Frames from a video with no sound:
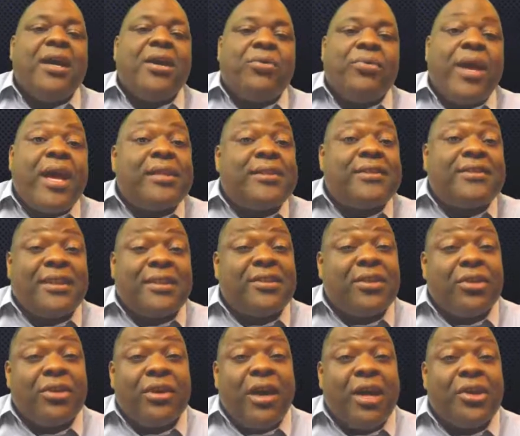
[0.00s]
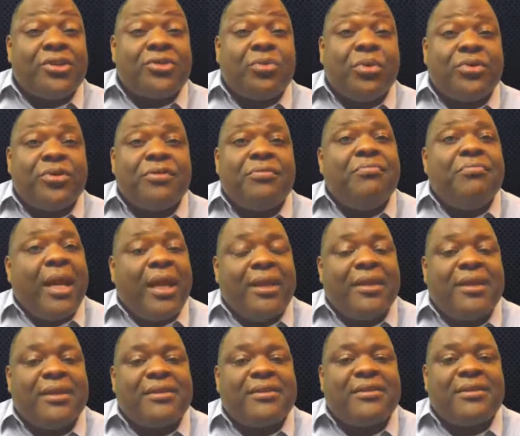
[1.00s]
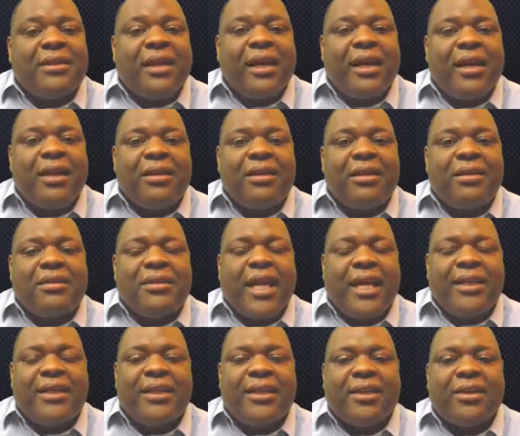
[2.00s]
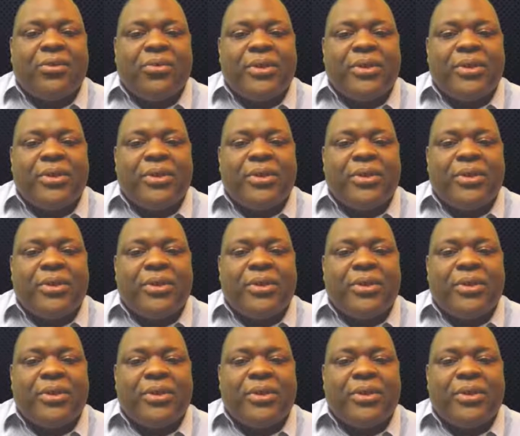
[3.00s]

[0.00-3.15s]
We had $600 worth of maintenance that year,